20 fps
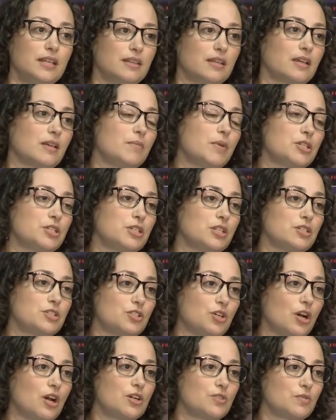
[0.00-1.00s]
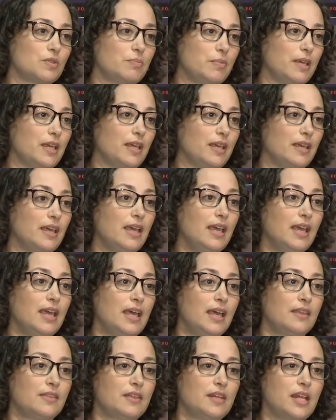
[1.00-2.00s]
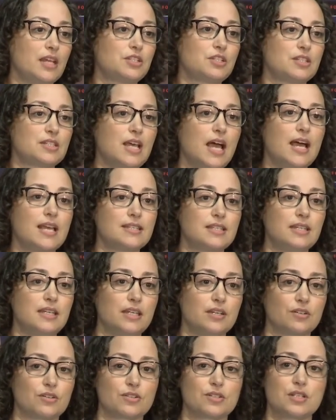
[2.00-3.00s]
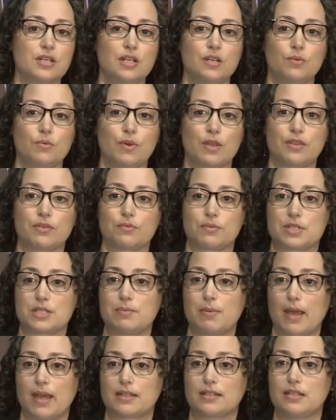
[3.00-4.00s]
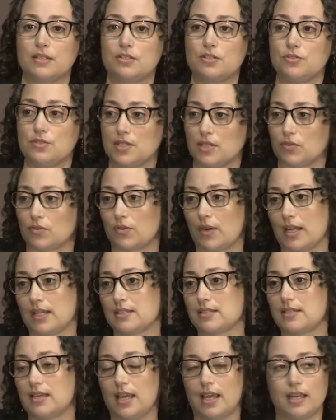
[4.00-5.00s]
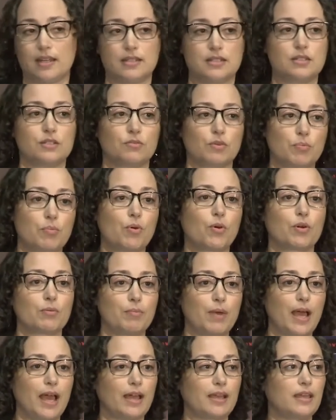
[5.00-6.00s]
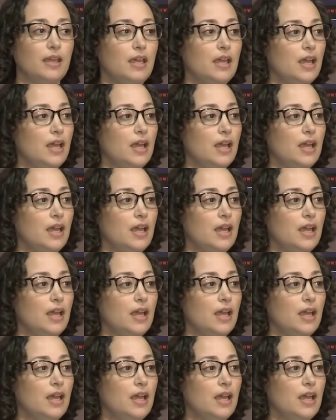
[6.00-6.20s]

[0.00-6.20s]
The Commission is charged with being the nation's eyes and ears with respect to civil rights and to report back